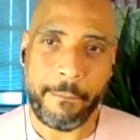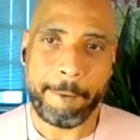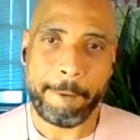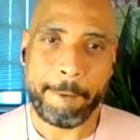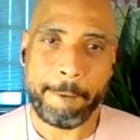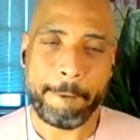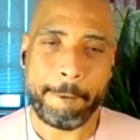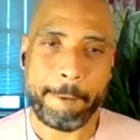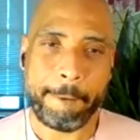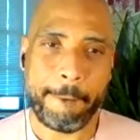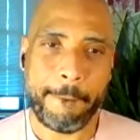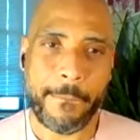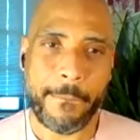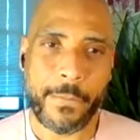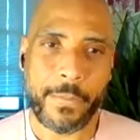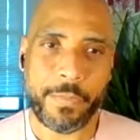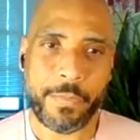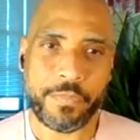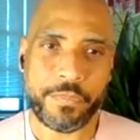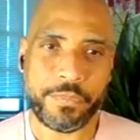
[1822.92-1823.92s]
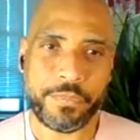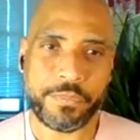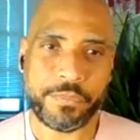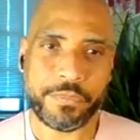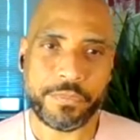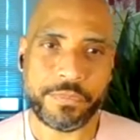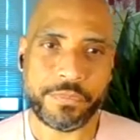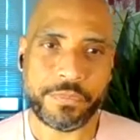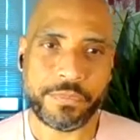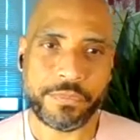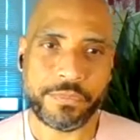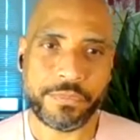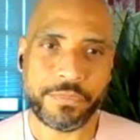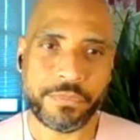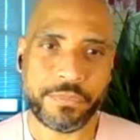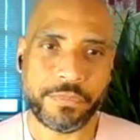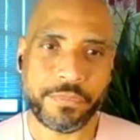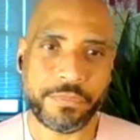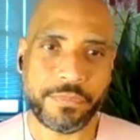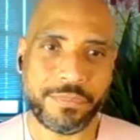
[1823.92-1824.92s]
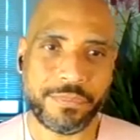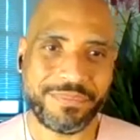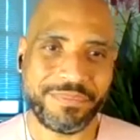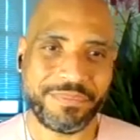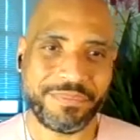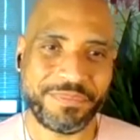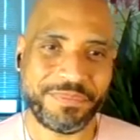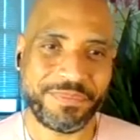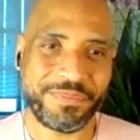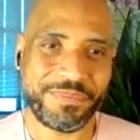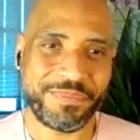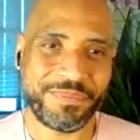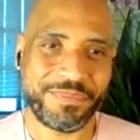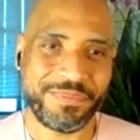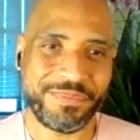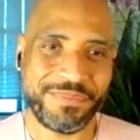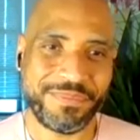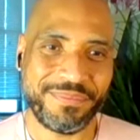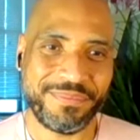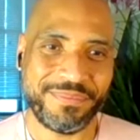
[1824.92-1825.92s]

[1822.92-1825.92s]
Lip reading: No words are spoken by the person on screen.